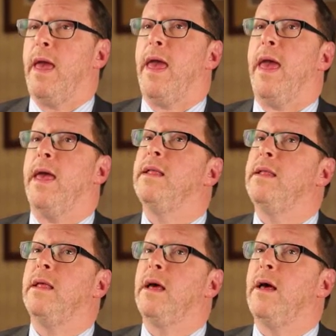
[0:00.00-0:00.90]

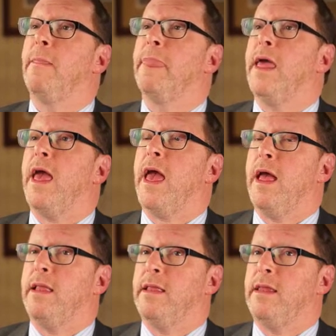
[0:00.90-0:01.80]
And
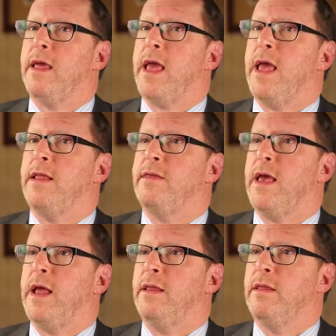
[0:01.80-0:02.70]

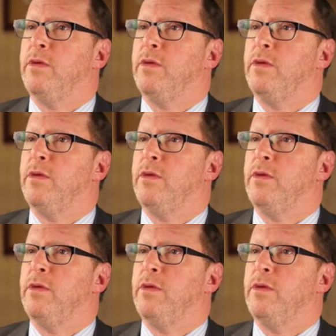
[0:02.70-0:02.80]
it